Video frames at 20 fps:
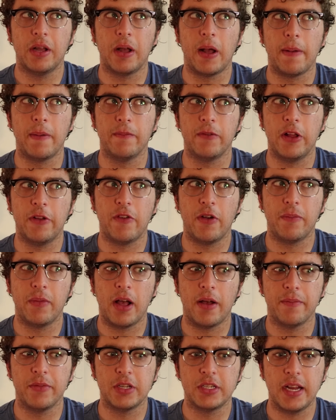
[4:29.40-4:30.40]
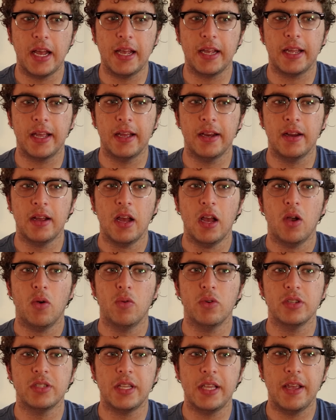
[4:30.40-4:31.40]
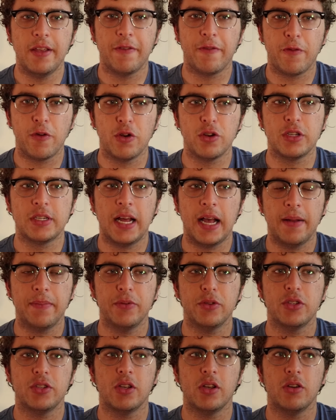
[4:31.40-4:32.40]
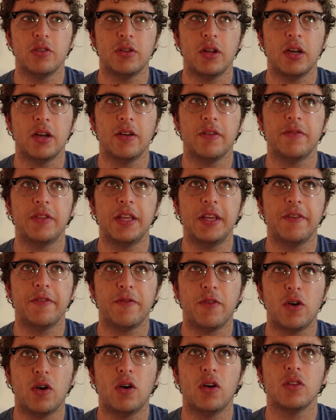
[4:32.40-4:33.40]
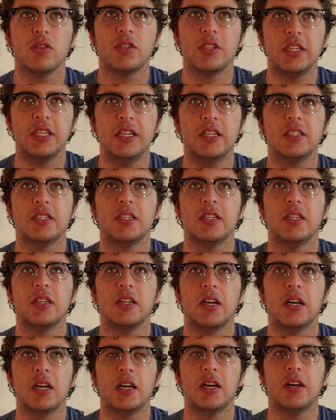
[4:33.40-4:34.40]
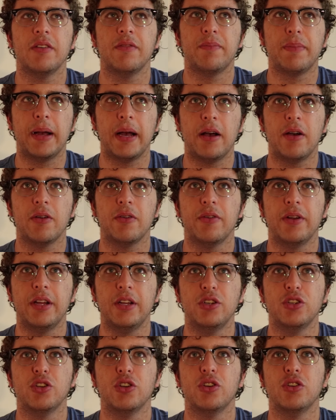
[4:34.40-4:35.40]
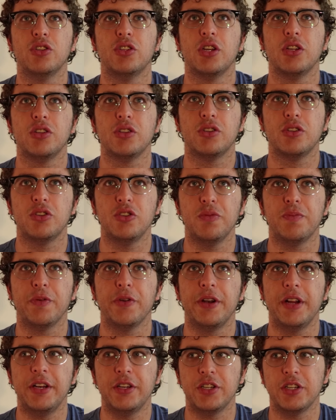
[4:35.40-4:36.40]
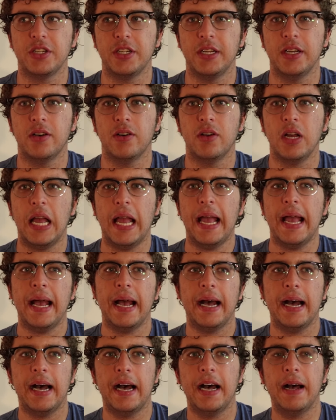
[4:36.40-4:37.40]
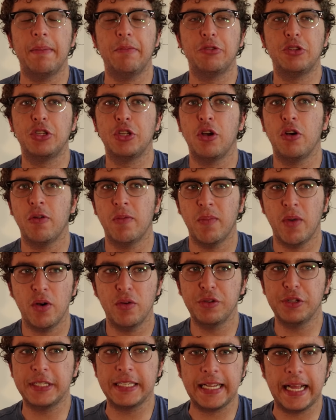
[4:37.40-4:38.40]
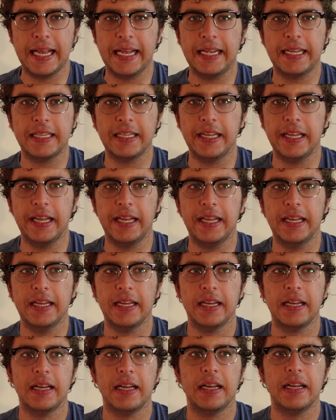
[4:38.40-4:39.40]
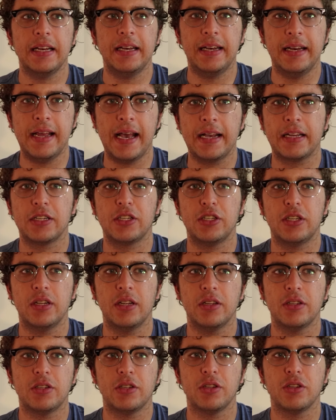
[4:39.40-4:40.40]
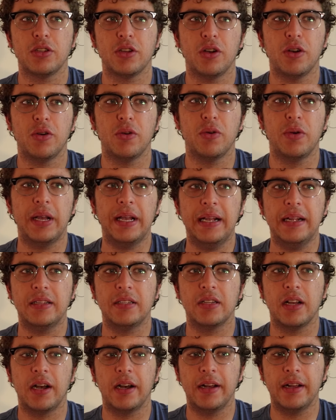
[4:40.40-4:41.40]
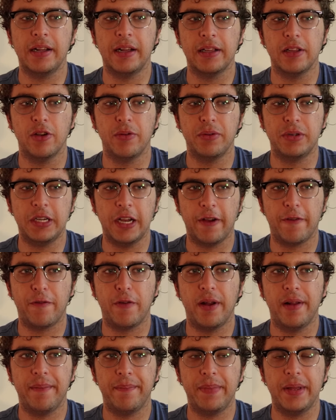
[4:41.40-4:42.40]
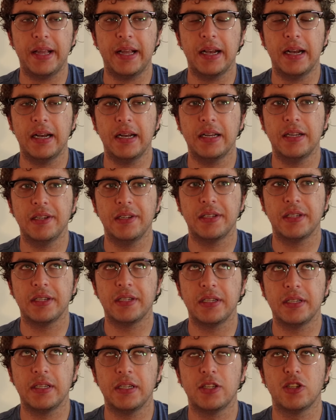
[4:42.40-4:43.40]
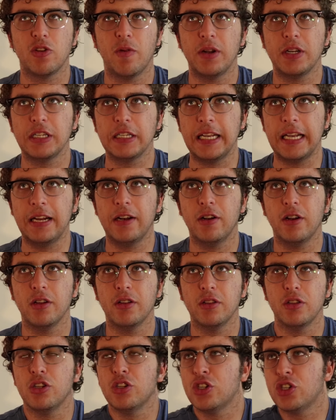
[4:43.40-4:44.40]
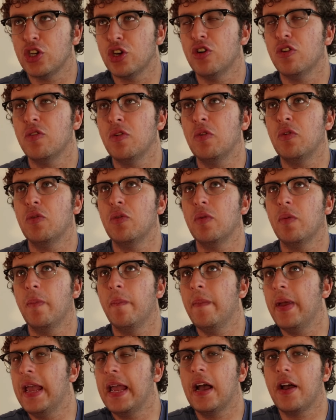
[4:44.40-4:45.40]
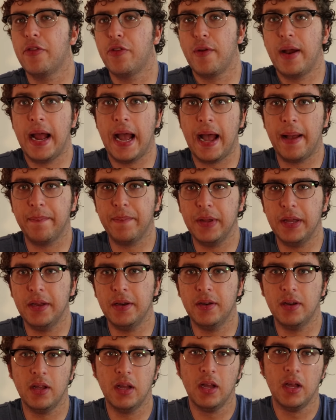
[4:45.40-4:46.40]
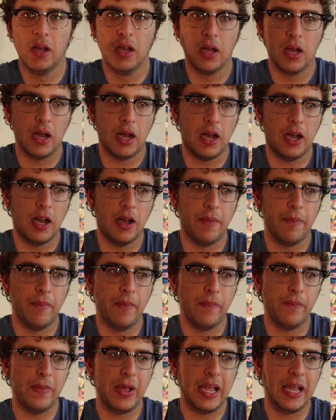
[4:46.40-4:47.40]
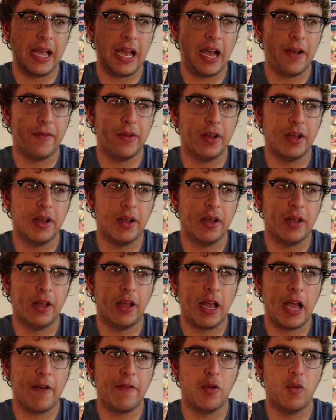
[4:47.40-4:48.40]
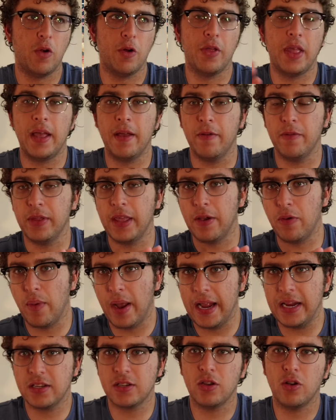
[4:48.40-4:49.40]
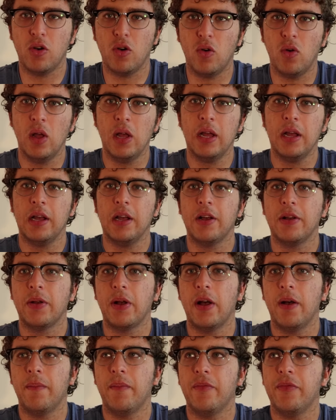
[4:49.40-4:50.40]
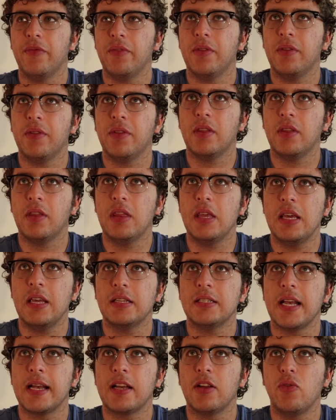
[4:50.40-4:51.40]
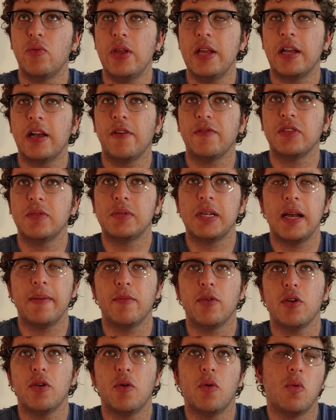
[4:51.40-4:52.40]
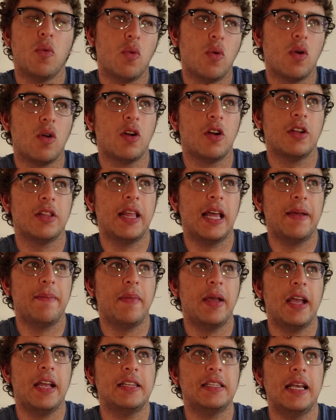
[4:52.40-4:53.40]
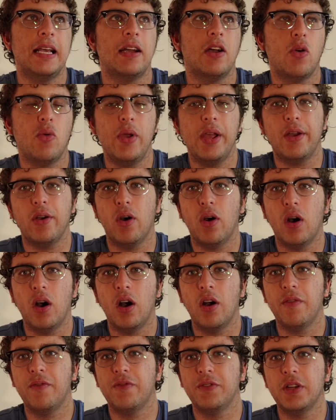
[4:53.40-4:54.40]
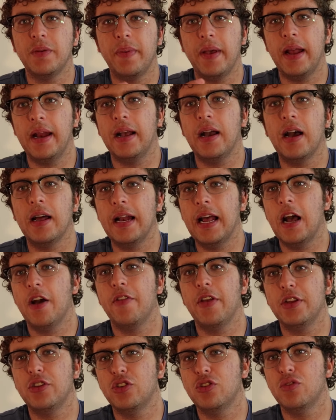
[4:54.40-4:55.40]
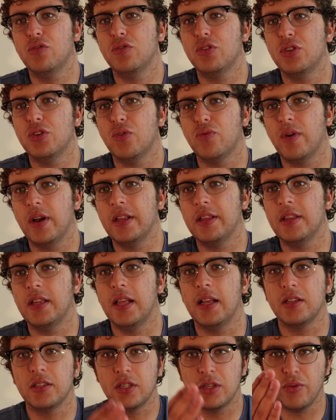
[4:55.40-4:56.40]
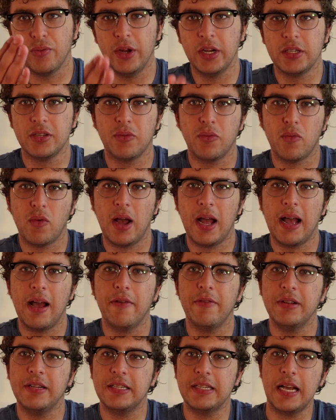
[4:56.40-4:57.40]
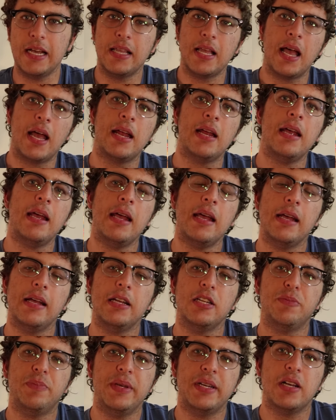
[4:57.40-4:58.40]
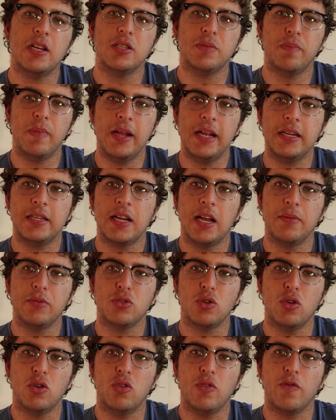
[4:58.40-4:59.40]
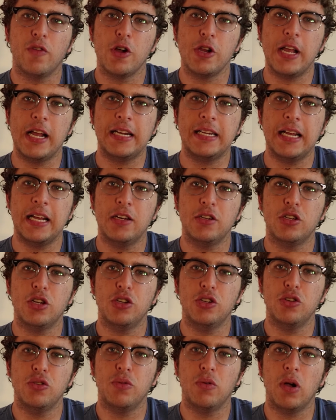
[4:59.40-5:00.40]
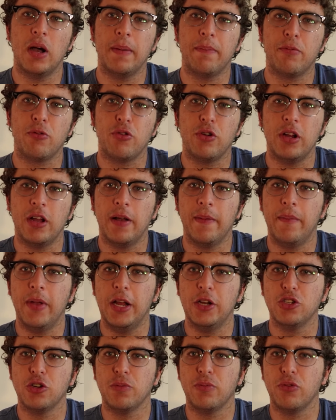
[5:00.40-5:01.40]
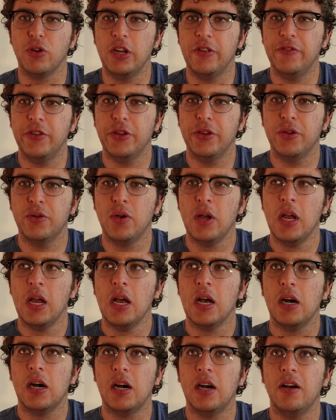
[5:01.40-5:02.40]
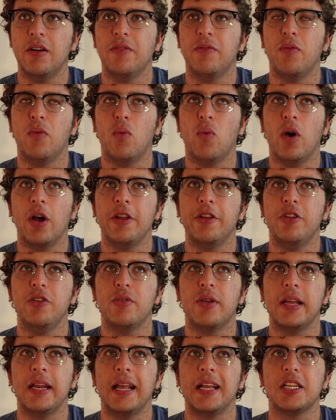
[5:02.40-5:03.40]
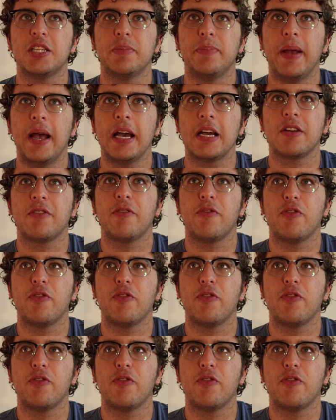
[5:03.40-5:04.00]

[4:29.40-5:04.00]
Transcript: um, if I'm not mistaken, was the first episode of the fall season of Power Rangers Super Ninja Steel. Um, so, most likely, next so it's uh, a little different because since it's so much later the show may either happen uh, may have a have it where they they wait till um, the second week of September, or they may take a week off depending on how they choose to run things. The reason why I would say that is because many times over they tend to do a, pre, a major preview of what you can expect